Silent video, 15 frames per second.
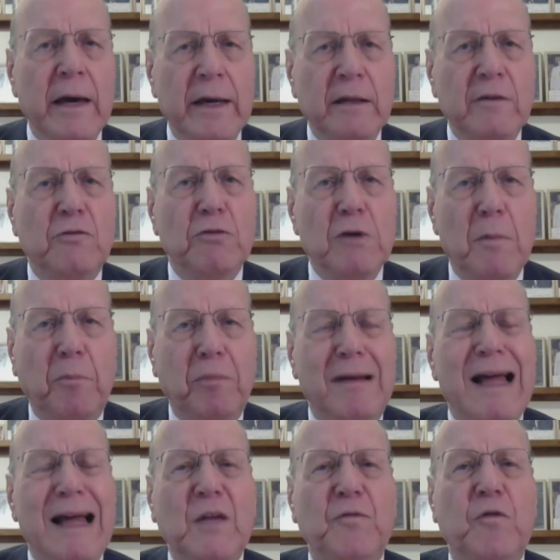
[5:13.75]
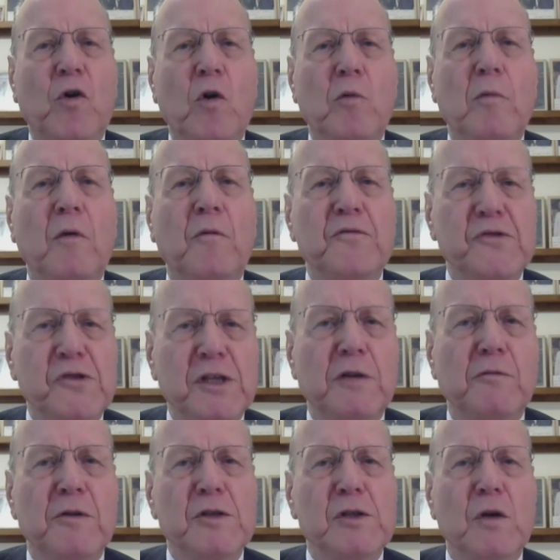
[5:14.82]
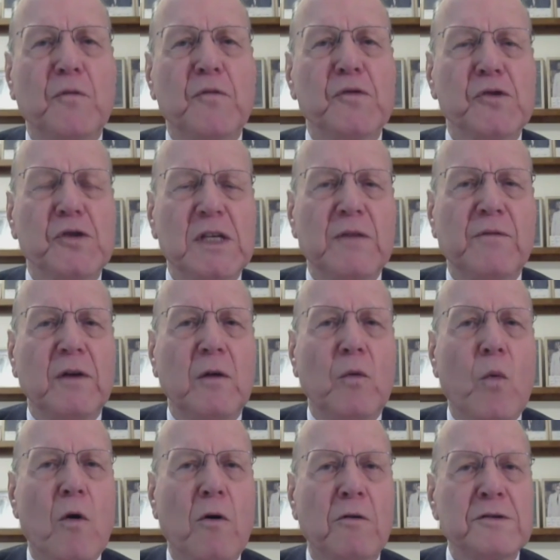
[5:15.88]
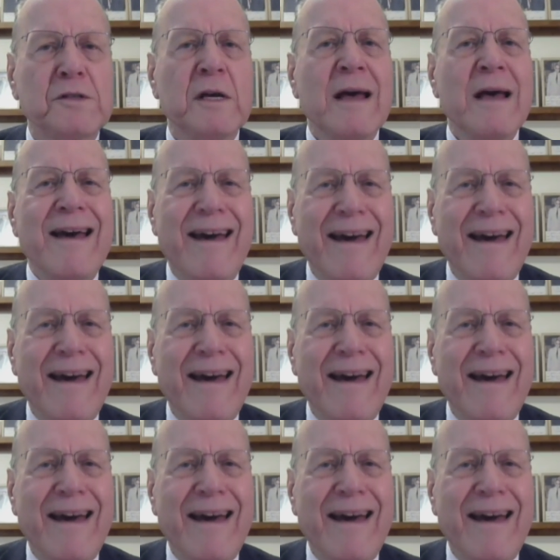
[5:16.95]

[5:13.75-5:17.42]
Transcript: into a platform of series of civil wars,